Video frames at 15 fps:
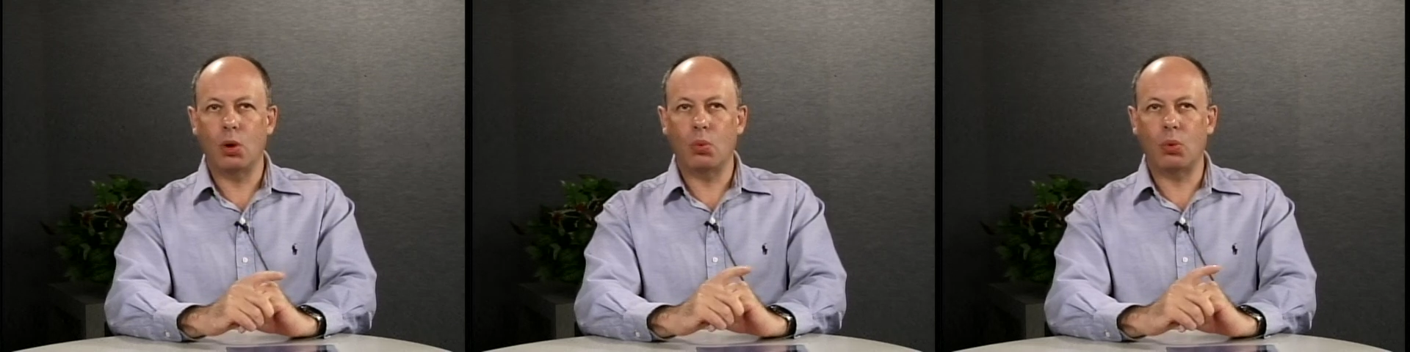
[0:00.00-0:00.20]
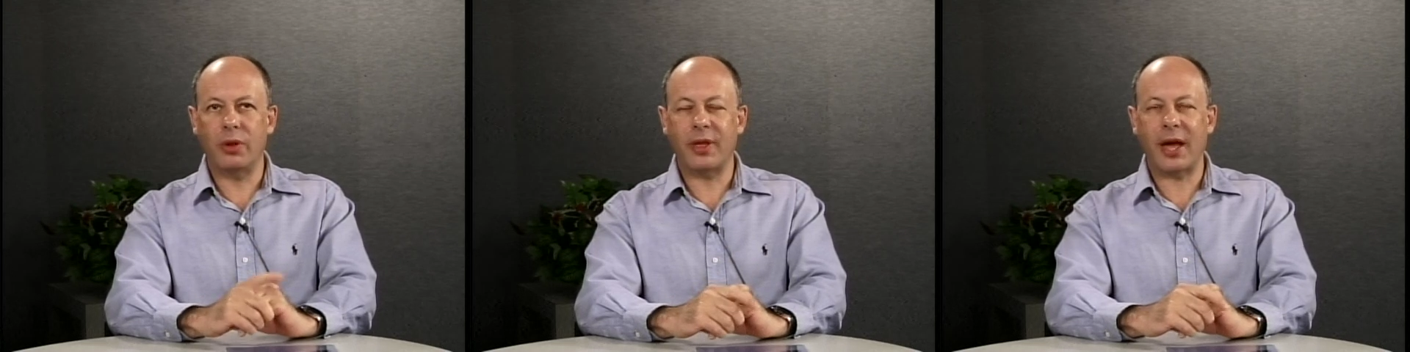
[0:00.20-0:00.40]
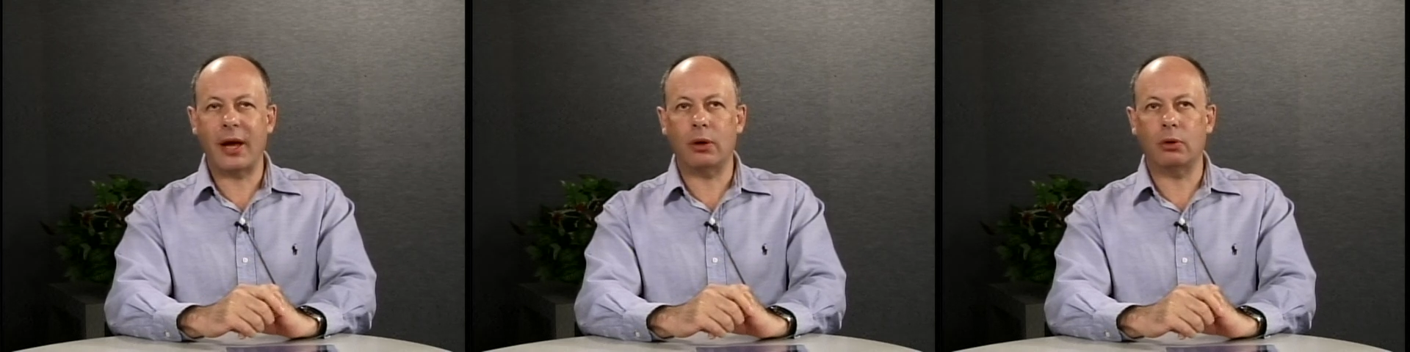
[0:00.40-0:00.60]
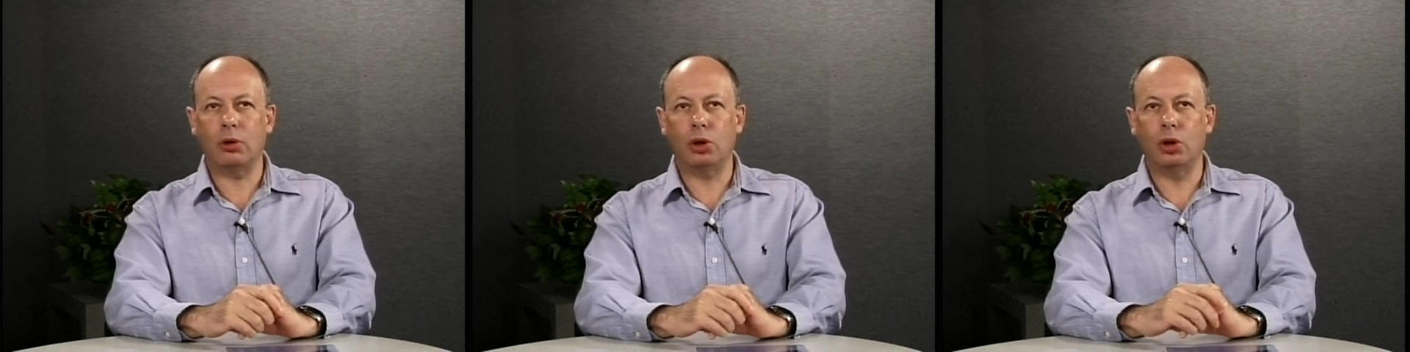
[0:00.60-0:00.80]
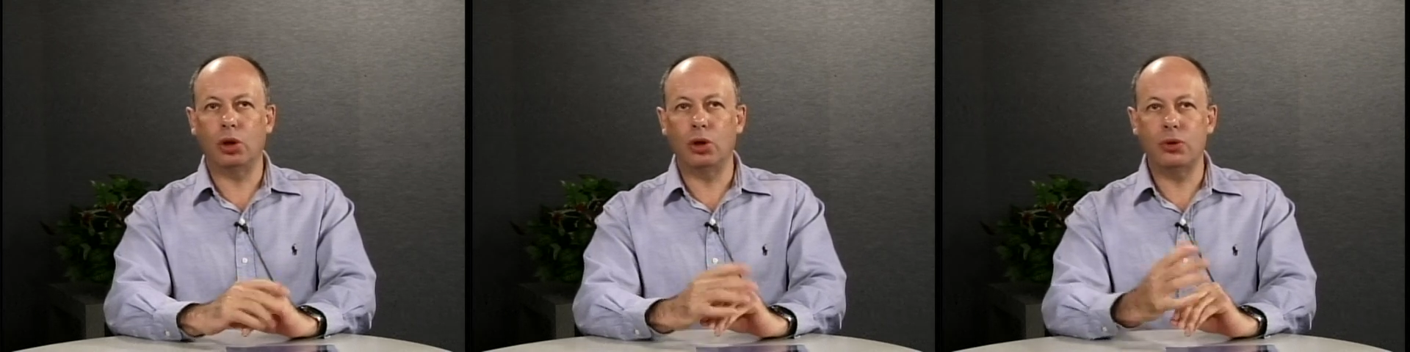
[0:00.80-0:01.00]

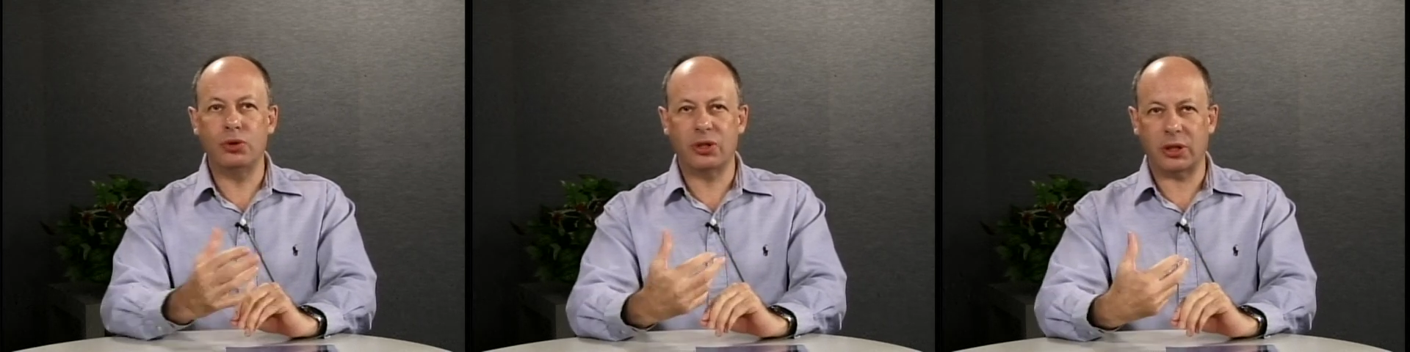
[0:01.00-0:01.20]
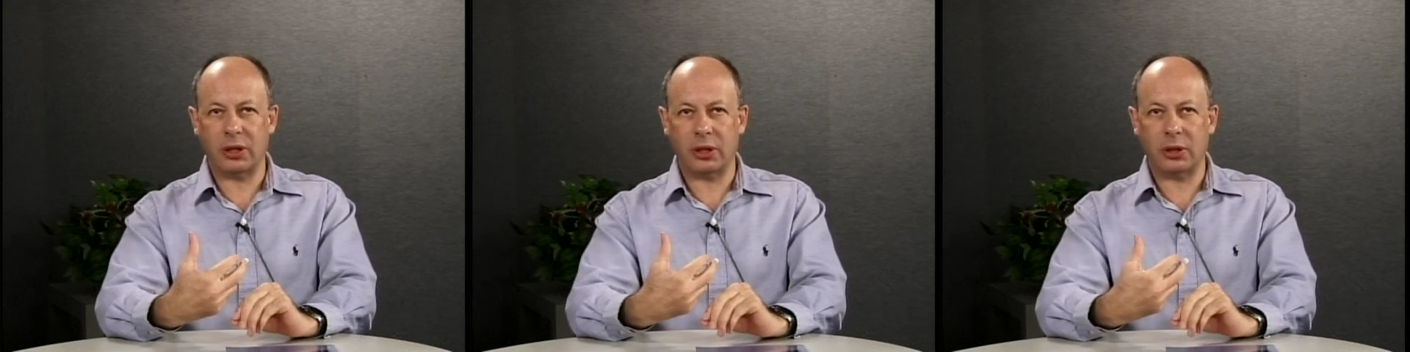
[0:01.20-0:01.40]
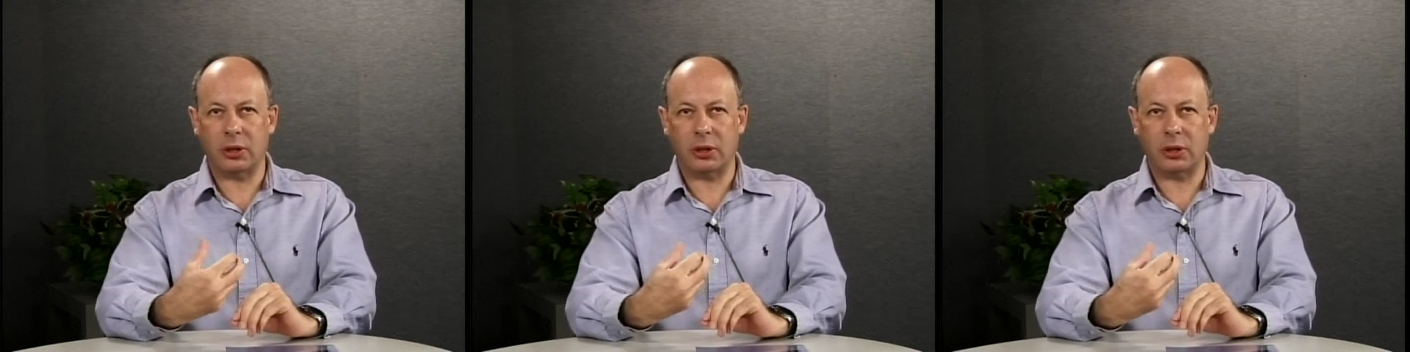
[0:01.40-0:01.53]
Without losing